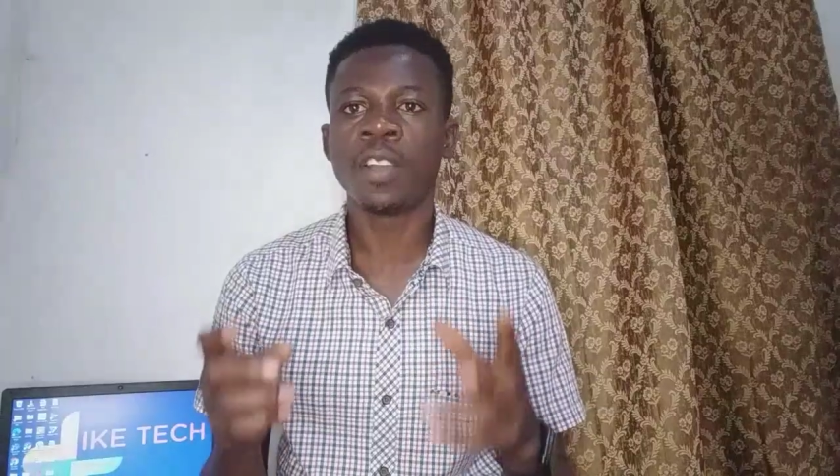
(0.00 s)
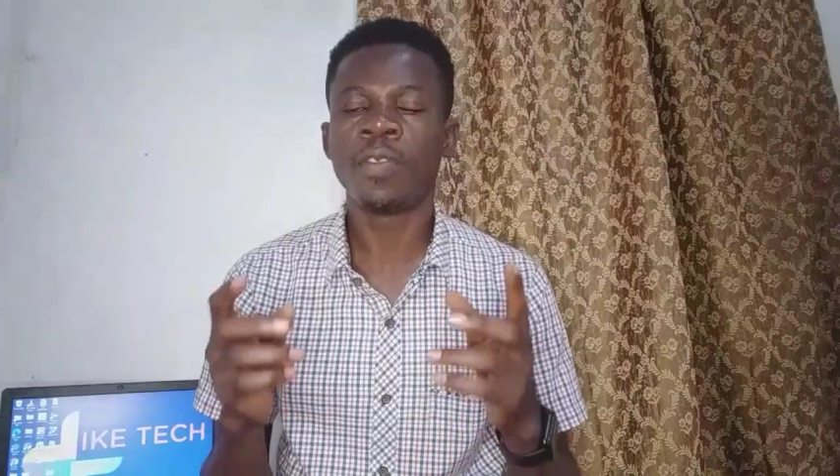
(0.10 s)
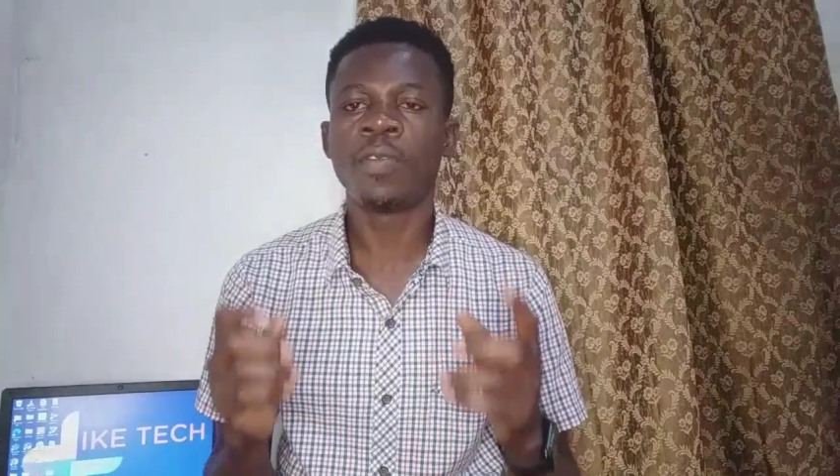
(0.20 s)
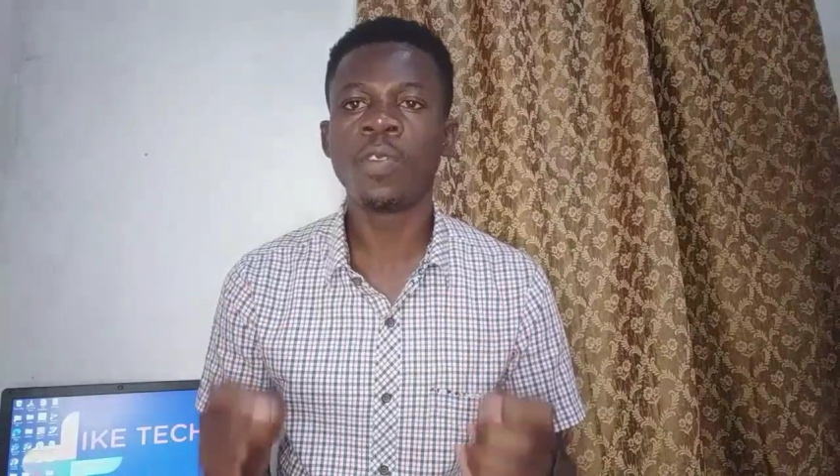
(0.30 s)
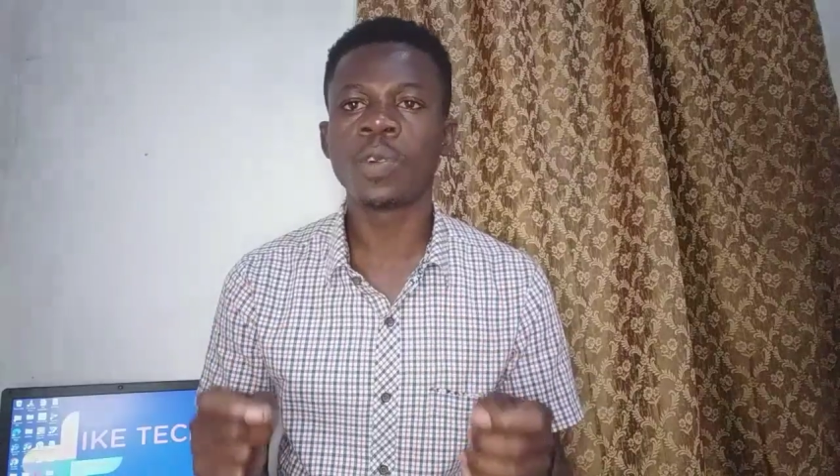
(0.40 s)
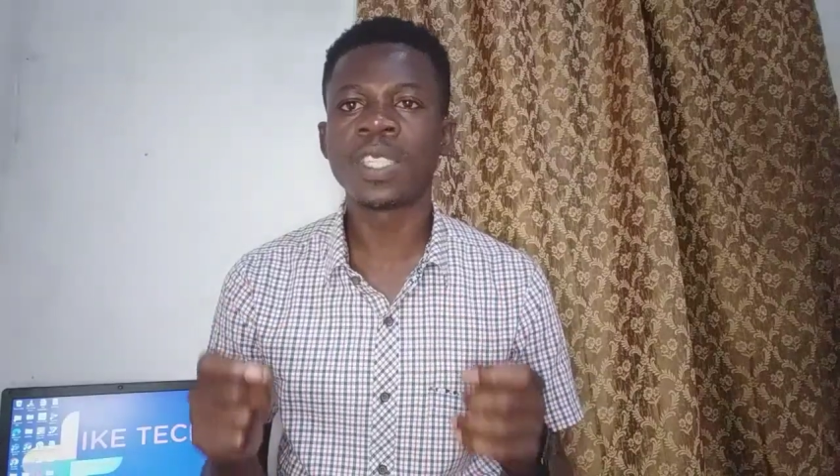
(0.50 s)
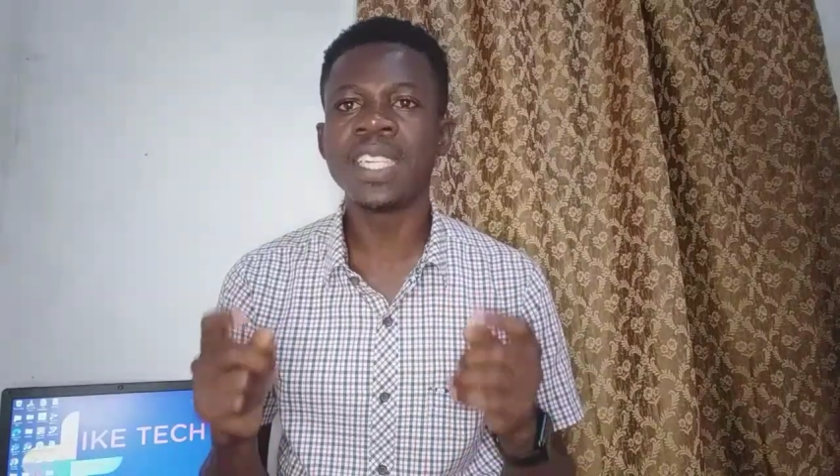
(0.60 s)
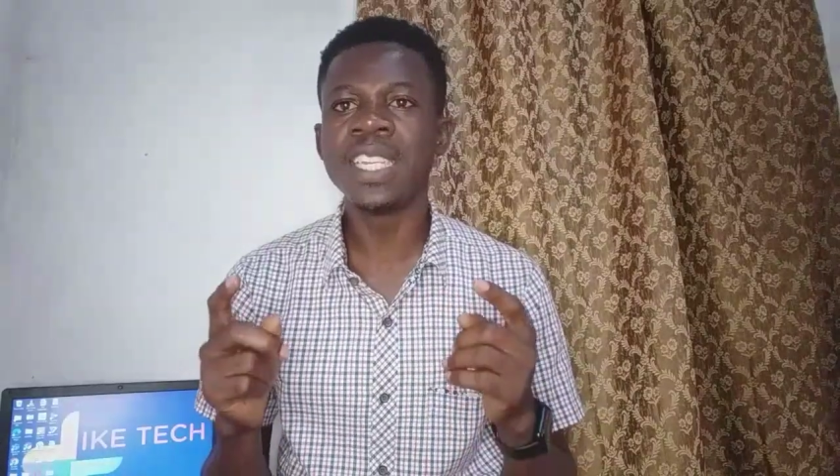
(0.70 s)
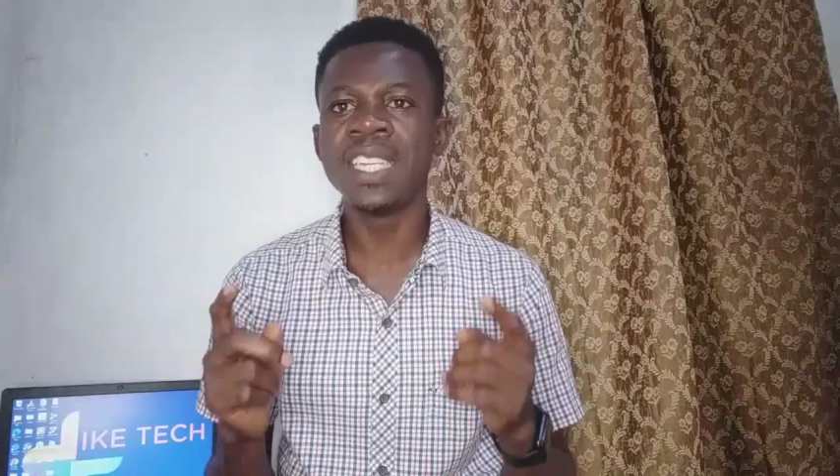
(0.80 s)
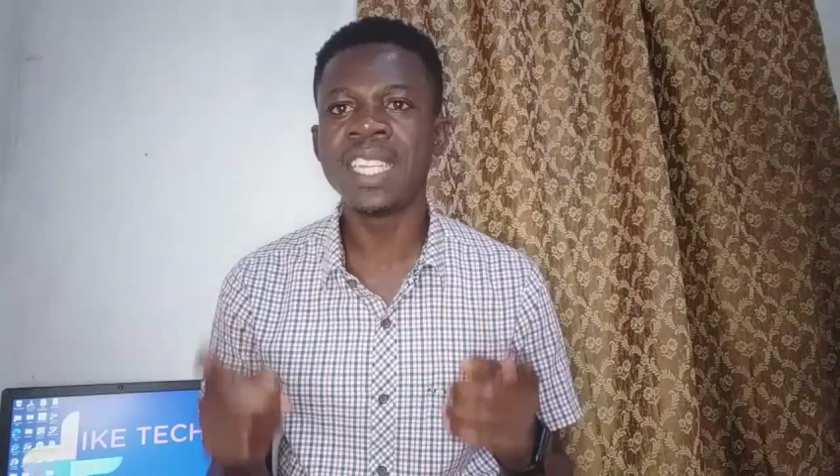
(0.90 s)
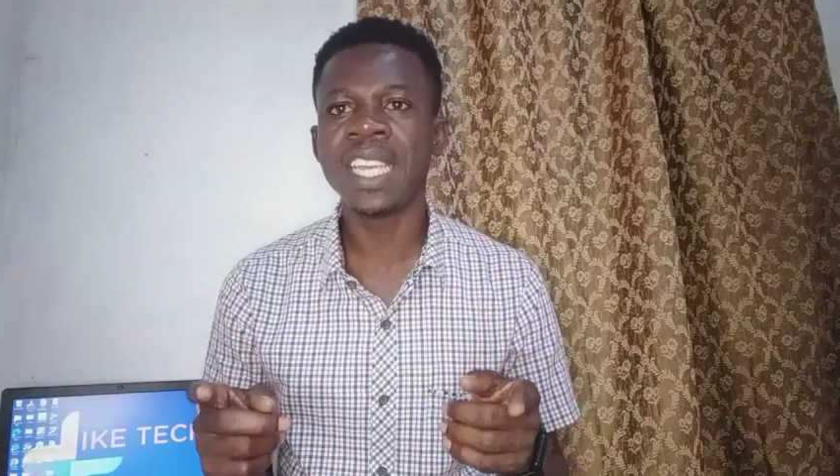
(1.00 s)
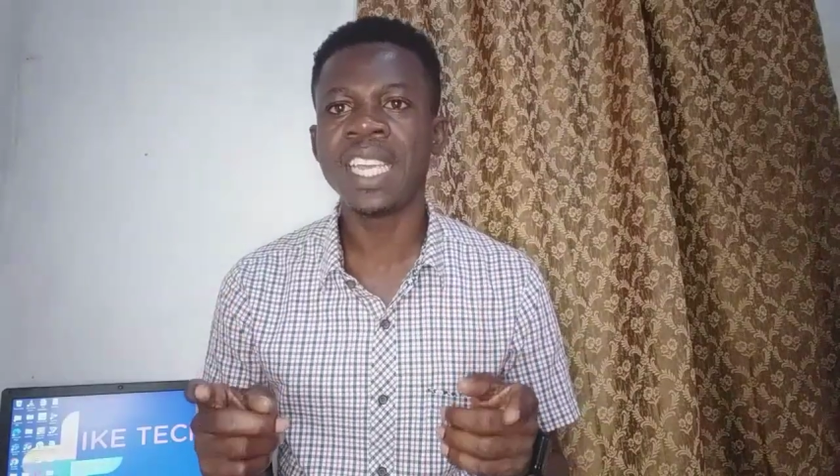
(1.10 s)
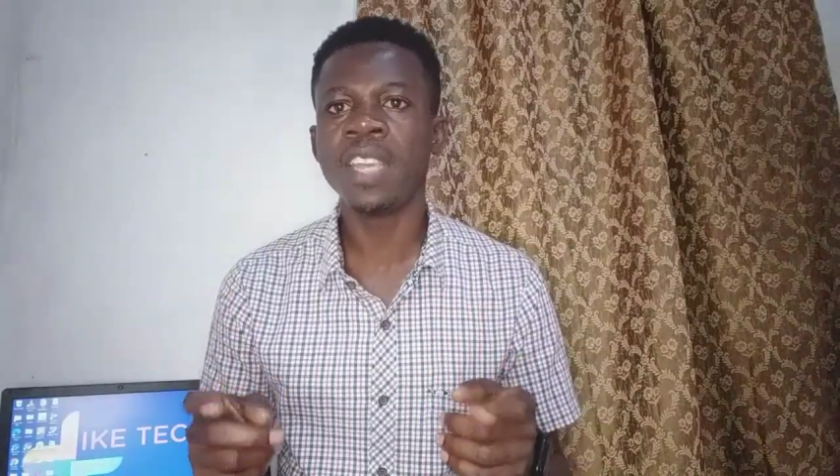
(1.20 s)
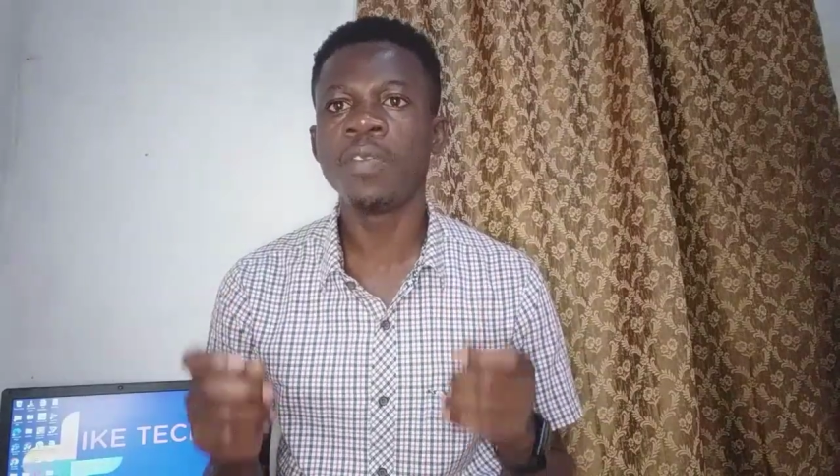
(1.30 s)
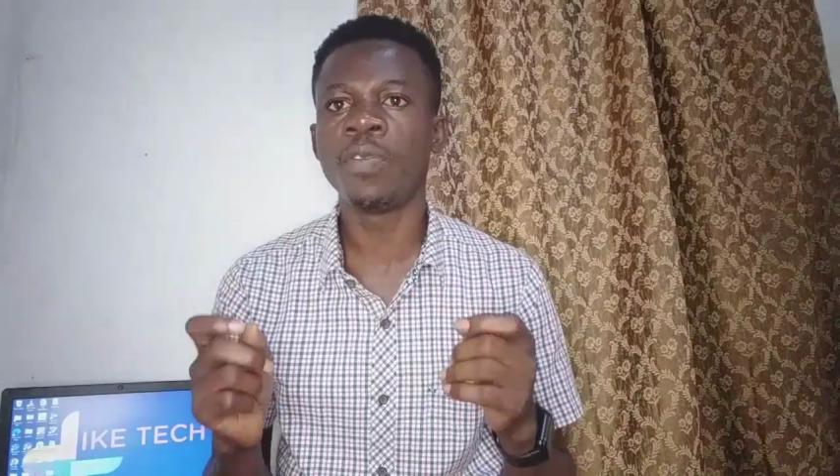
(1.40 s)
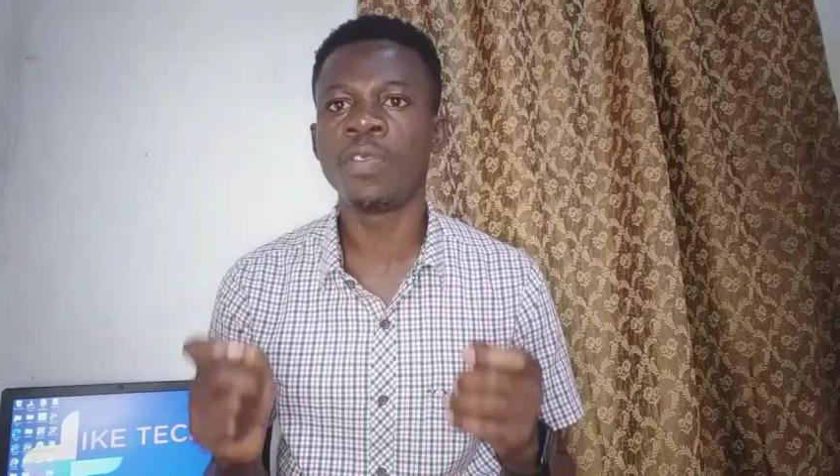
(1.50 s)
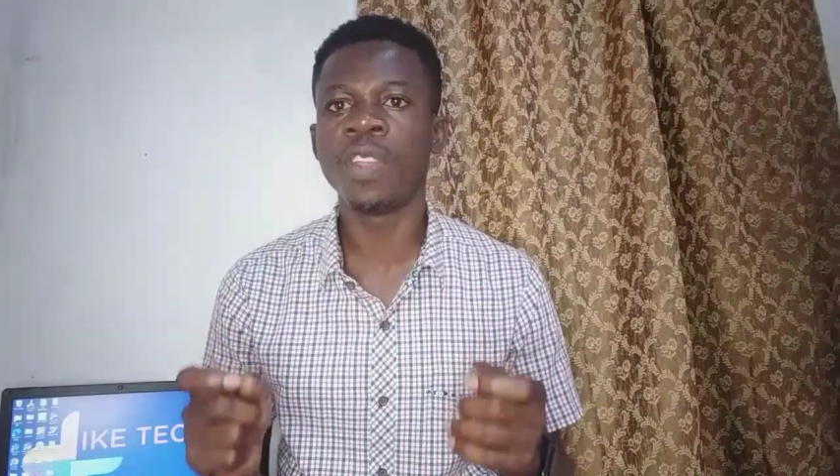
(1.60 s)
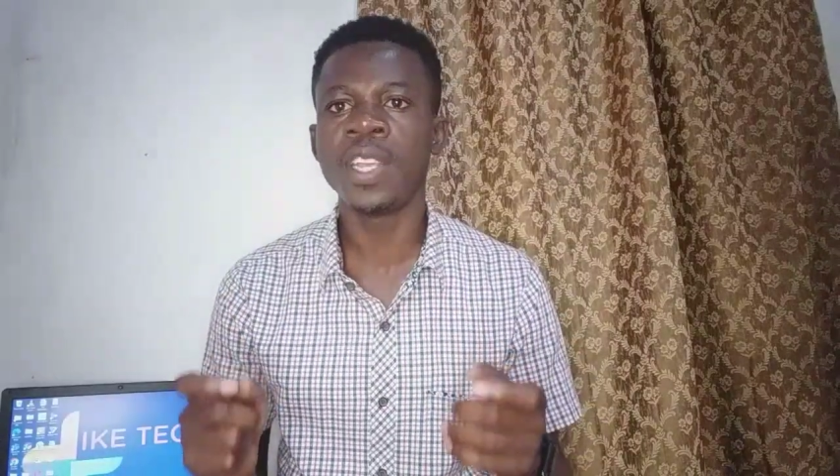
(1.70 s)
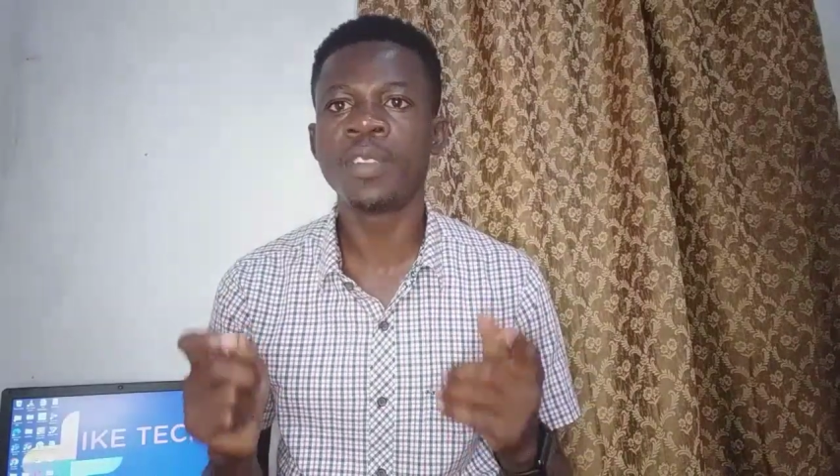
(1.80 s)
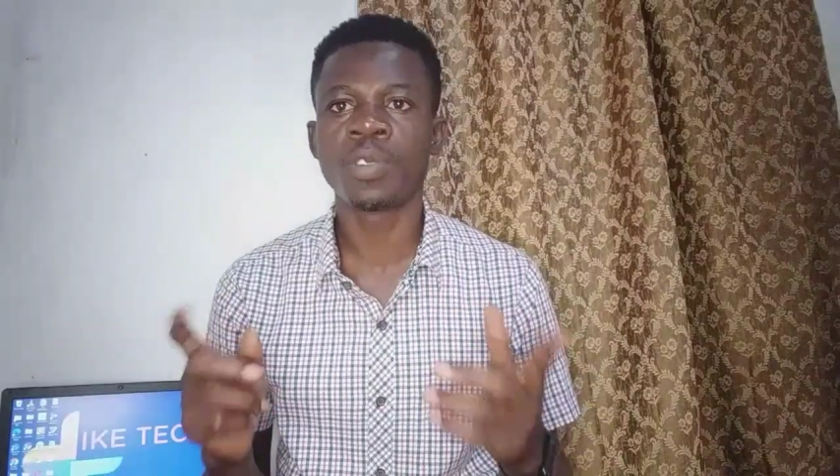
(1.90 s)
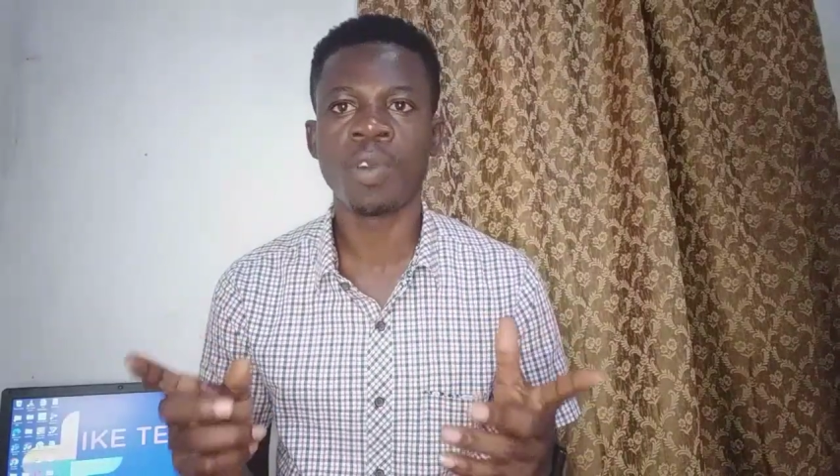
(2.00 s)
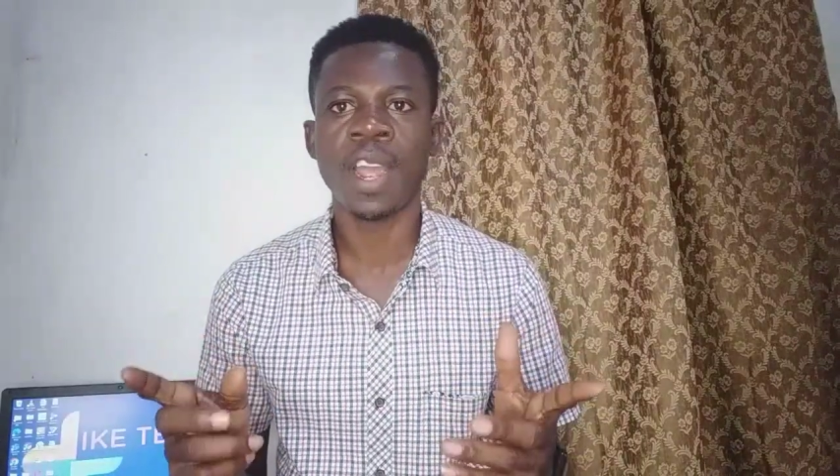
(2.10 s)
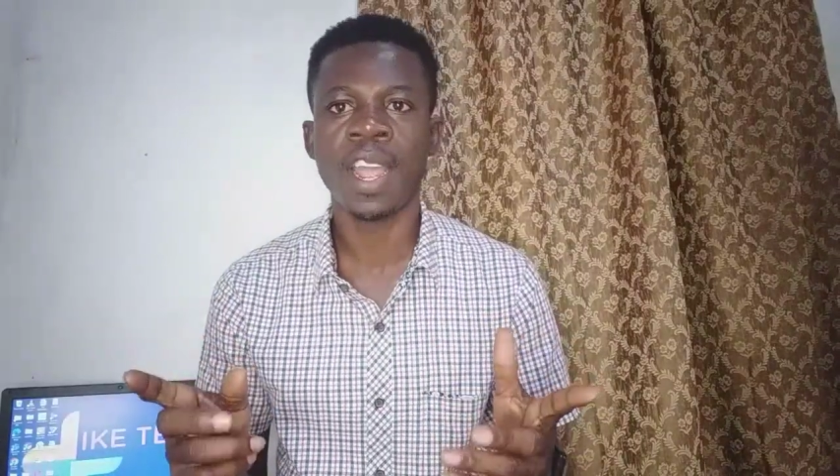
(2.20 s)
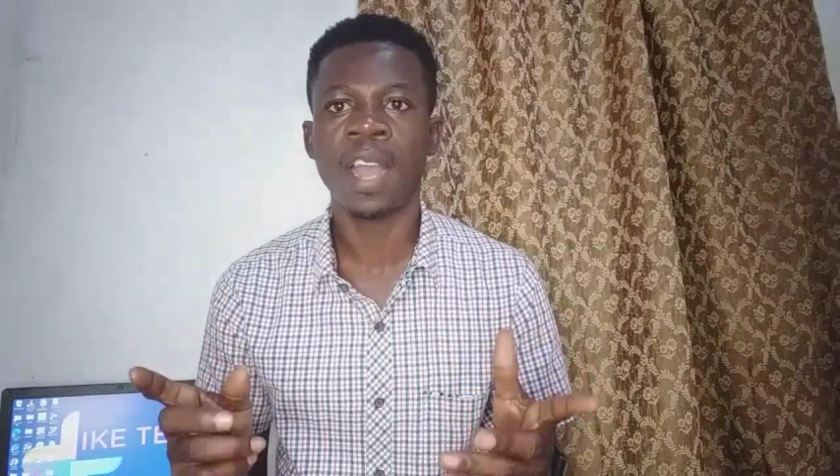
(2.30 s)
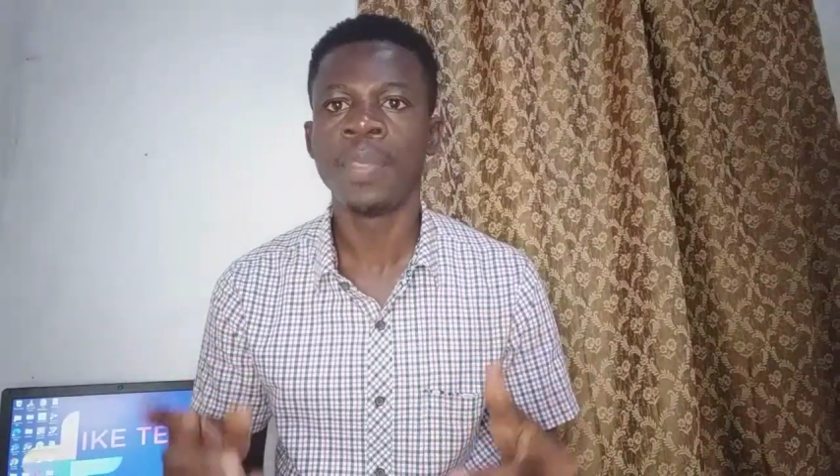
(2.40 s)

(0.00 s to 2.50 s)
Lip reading: 14-day free trial.